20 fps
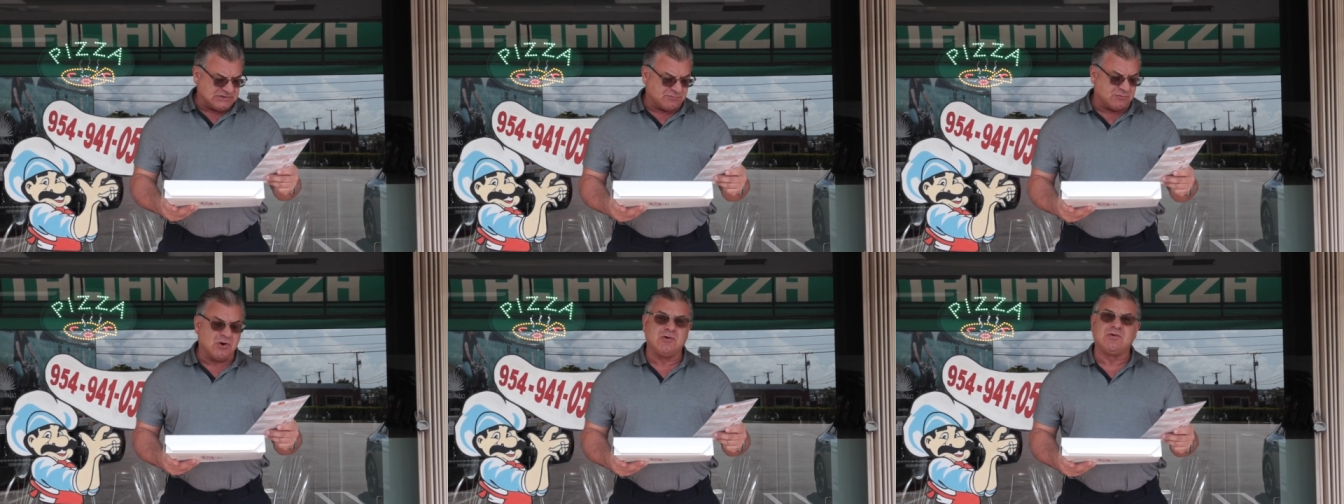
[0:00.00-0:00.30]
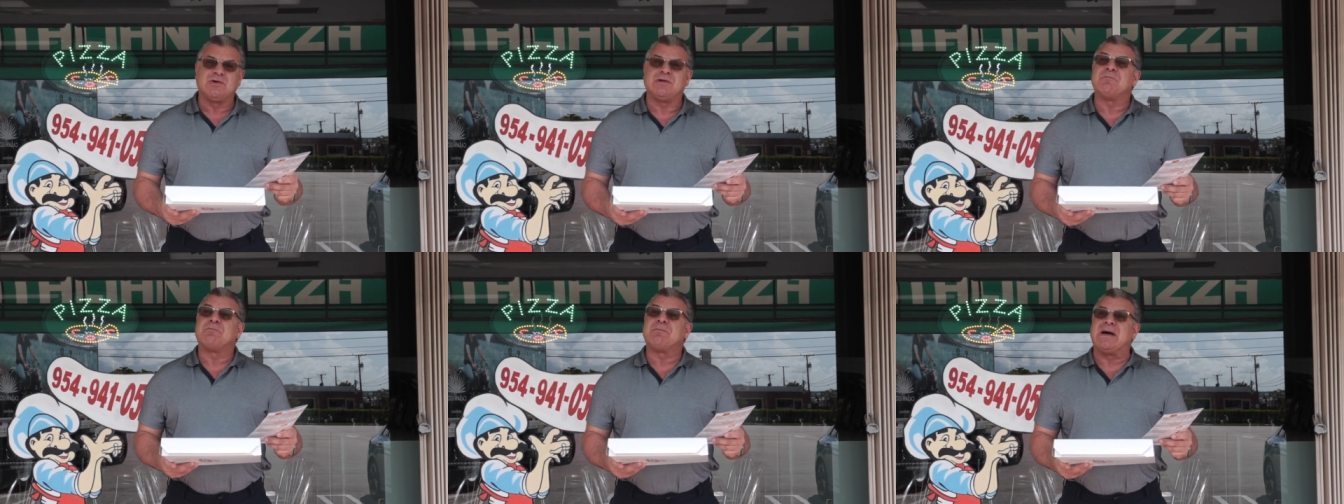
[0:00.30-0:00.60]

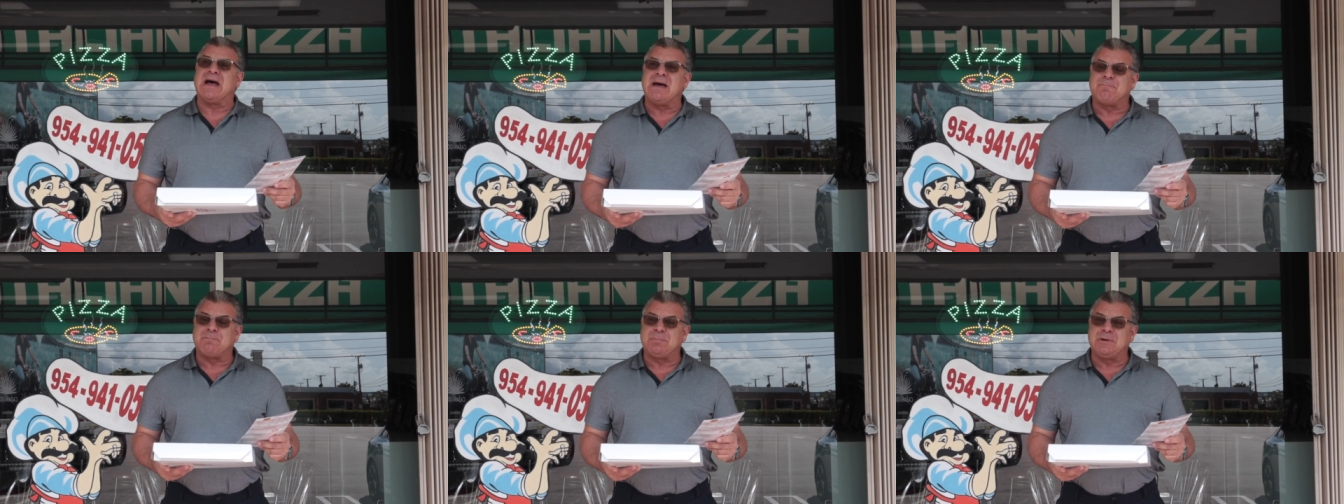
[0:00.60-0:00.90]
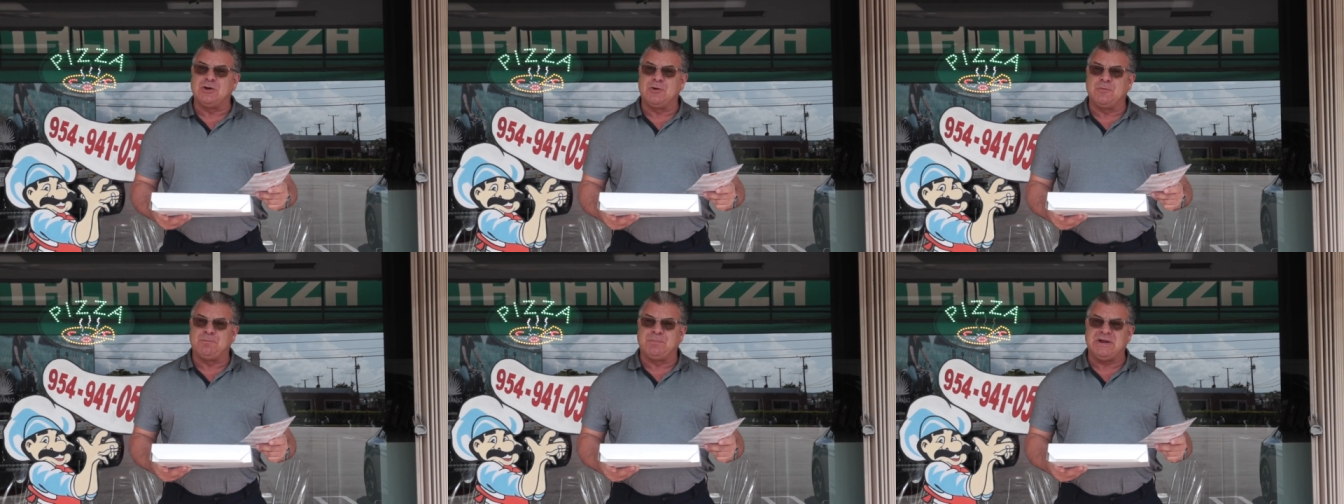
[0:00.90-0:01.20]
Road in
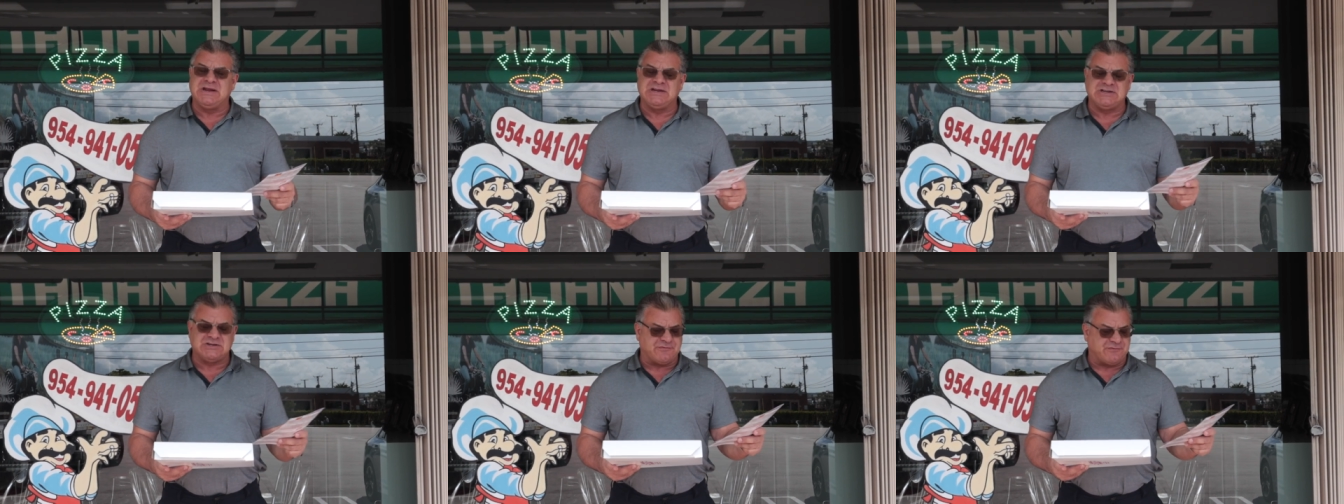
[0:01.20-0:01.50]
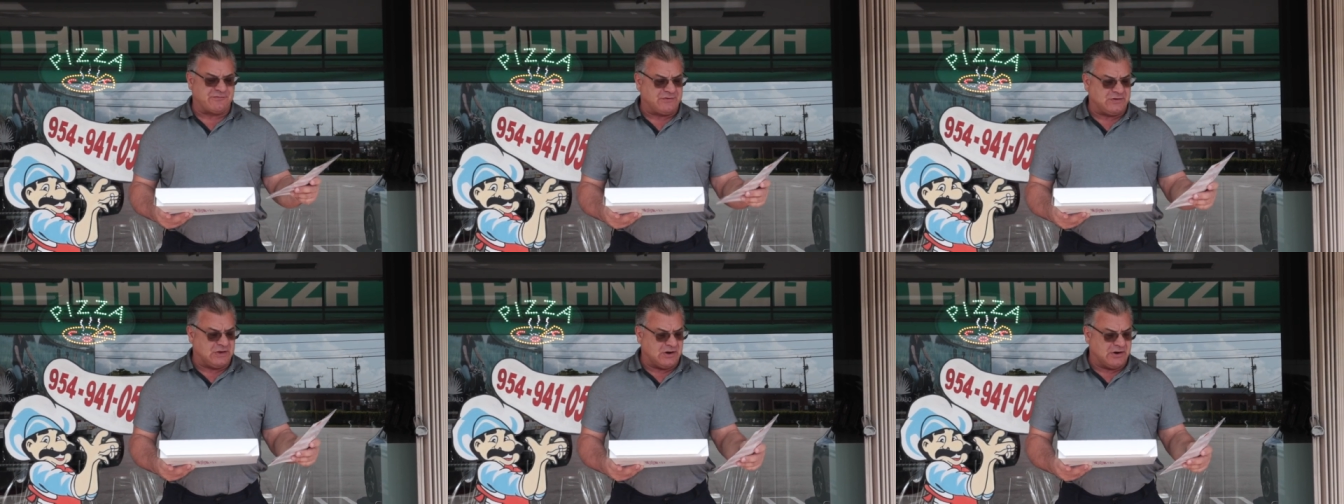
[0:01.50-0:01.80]
Pompano Beach,
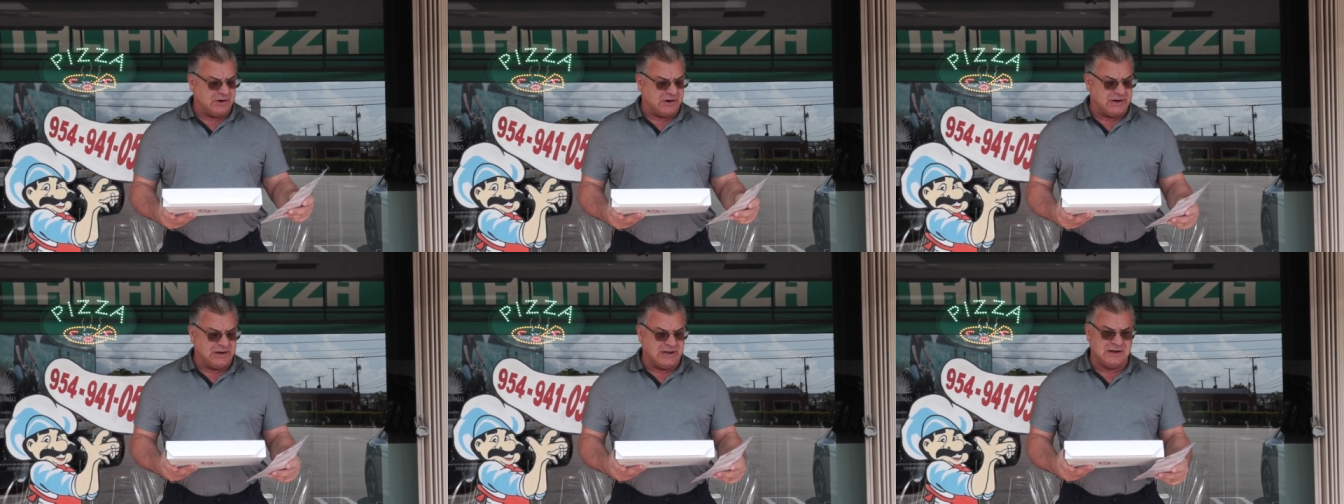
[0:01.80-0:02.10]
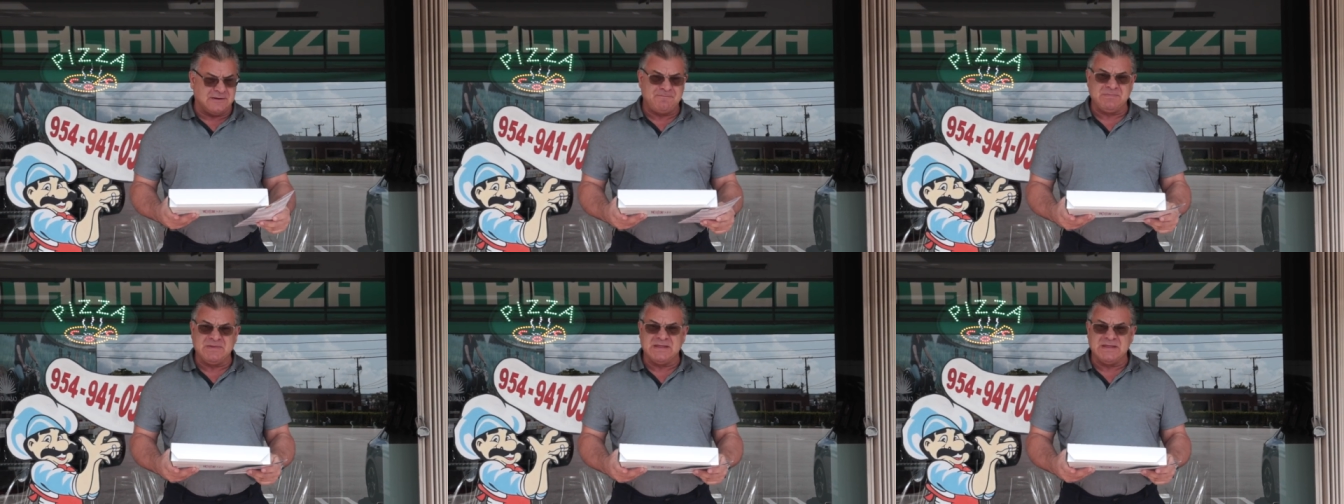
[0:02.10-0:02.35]
Florida.